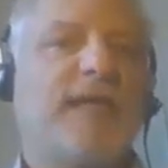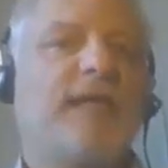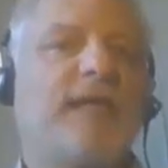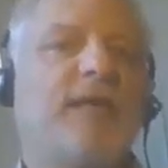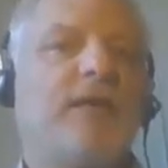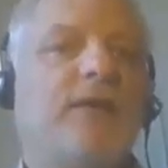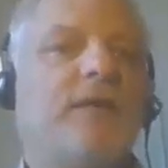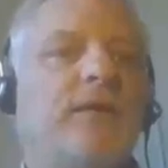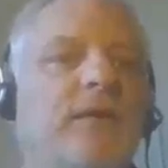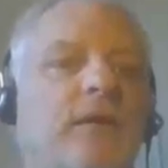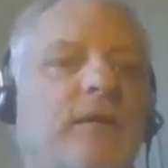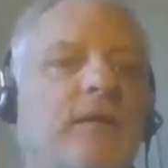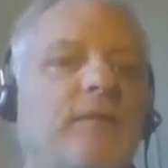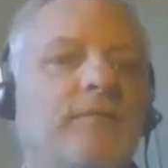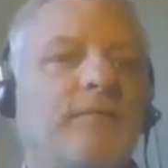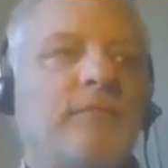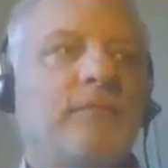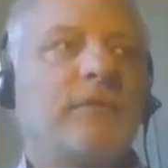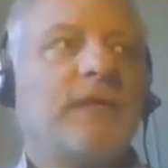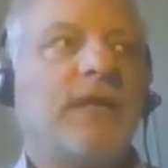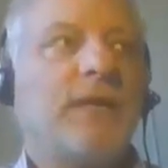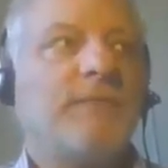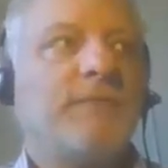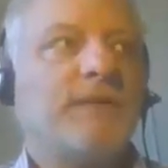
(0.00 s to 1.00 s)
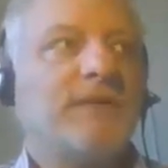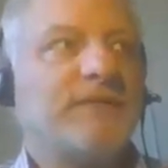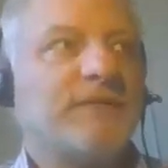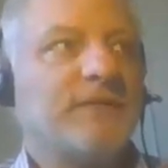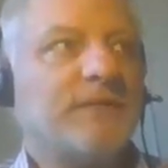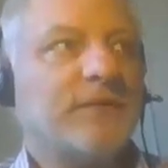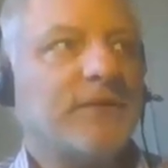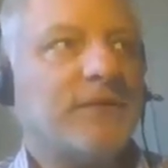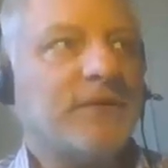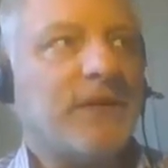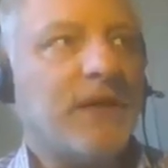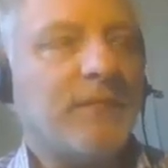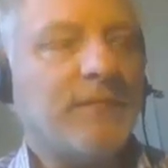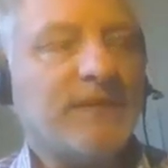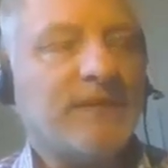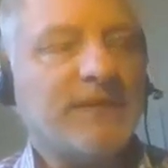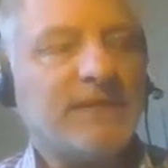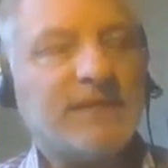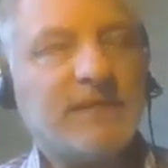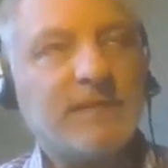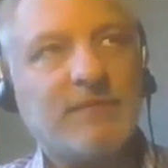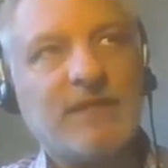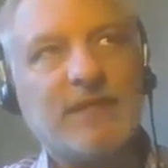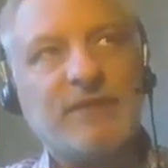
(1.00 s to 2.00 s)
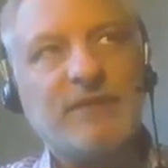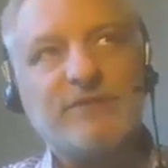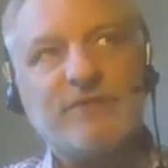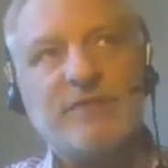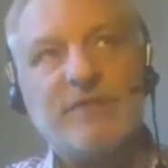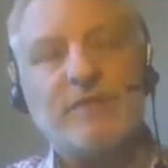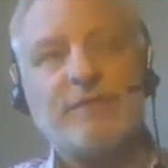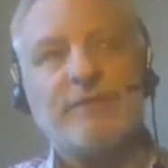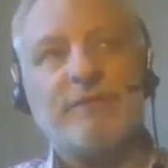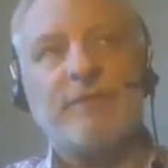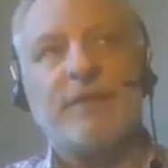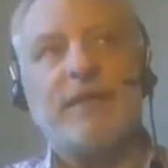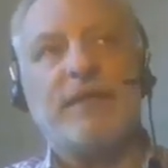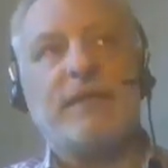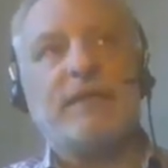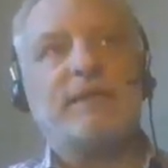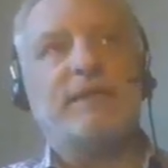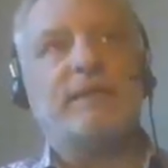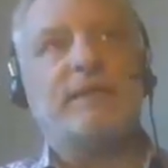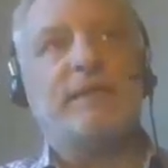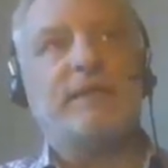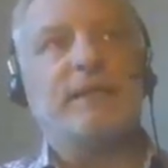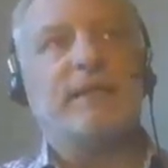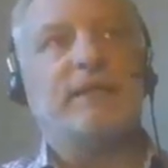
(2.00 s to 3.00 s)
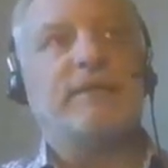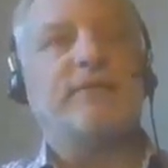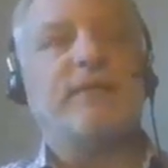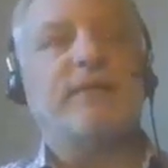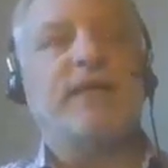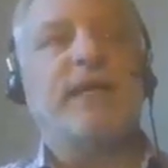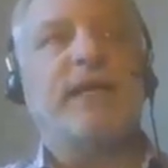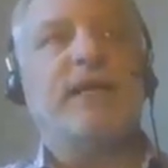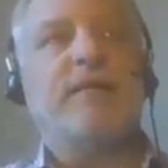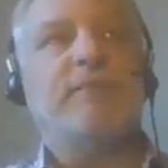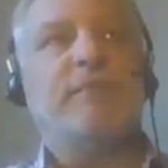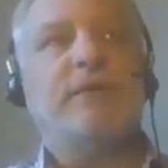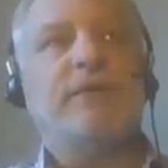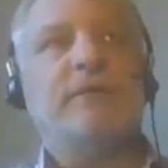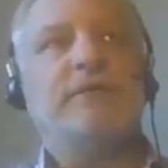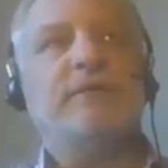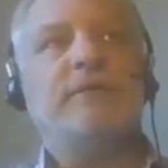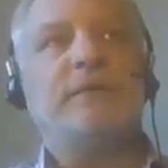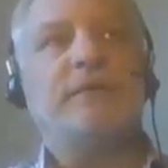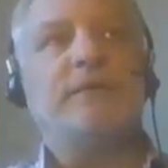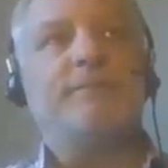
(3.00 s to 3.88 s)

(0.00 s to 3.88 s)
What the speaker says: here, coming to the comment to someone else in the thread, I didn't get their name, but